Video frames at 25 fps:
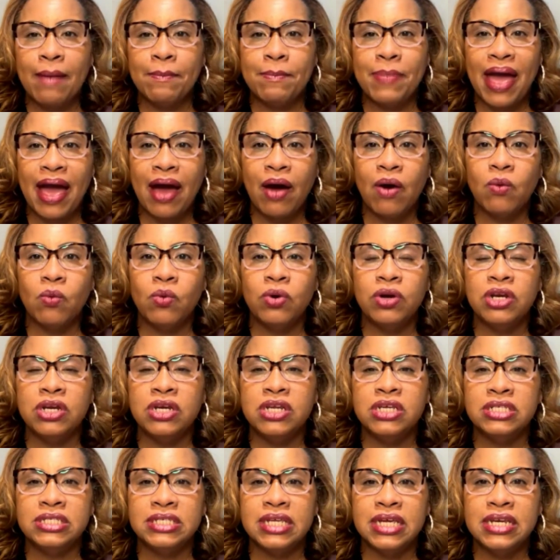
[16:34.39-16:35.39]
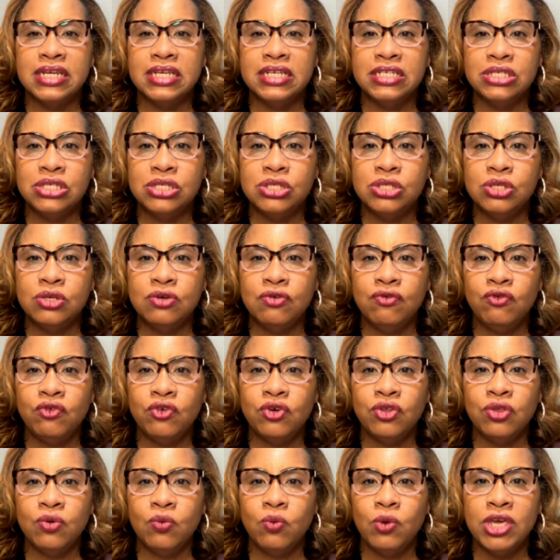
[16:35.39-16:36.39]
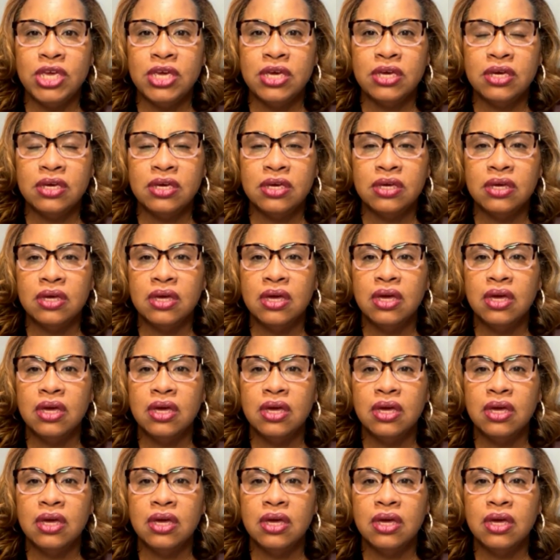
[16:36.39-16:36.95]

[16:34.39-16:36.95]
out what it is I need to do for the week.